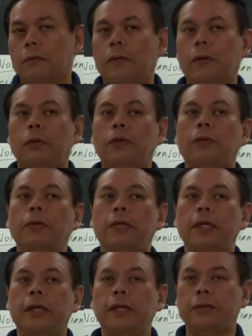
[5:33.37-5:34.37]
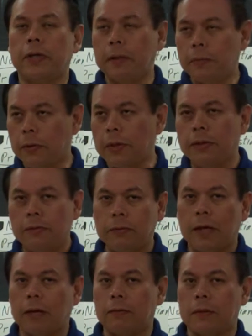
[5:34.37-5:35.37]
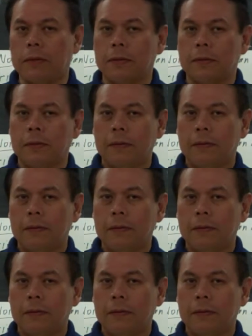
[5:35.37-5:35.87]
You will see the entire book in 2 hours.